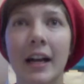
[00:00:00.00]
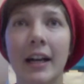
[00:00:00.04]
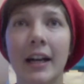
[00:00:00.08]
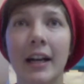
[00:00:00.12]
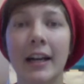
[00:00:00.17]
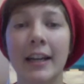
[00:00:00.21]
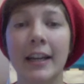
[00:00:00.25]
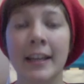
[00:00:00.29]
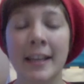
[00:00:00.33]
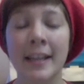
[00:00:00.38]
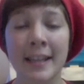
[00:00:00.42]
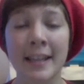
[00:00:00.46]

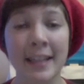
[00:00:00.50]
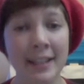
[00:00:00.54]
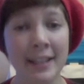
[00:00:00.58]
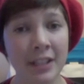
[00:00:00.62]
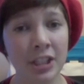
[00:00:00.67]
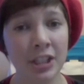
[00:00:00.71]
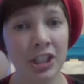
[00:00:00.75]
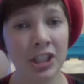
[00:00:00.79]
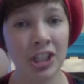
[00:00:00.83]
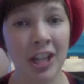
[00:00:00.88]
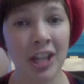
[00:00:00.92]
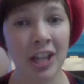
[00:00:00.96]
He gets
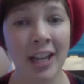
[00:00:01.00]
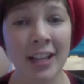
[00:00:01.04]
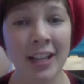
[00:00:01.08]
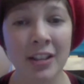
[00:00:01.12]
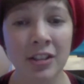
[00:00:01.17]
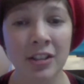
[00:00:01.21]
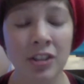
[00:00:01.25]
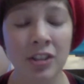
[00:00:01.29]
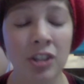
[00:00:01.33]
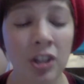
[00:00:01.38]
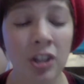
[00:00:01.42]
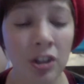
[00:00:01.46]
a
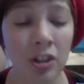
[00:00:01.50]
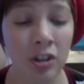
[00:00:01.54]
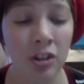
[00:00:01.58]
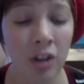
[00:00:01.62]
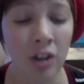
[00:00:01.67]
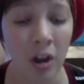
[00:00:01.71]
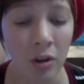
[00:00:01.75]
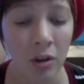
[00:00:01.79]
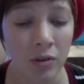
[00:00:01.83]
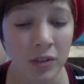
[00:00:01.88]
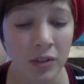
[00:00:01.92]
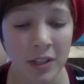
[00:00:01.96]
chance to
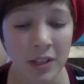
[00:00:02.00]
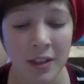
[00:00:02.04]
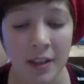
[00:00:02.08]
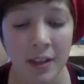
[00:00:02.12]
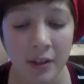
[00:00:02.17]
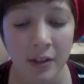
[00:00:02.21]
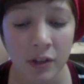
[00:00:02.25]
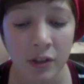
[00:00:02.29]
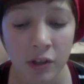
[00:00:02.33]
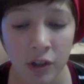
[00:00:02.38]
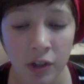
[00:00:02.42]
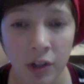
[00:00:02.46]
go to
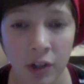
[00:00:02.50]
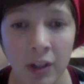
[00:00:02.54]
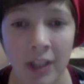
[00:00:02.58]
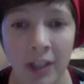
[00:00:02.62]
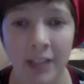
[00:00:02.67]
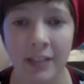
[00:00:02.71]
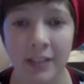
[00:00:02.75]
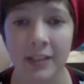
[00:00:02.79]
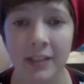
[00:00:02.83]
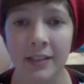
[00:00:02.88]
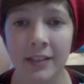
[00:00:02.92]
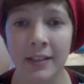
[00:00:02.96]
this circus,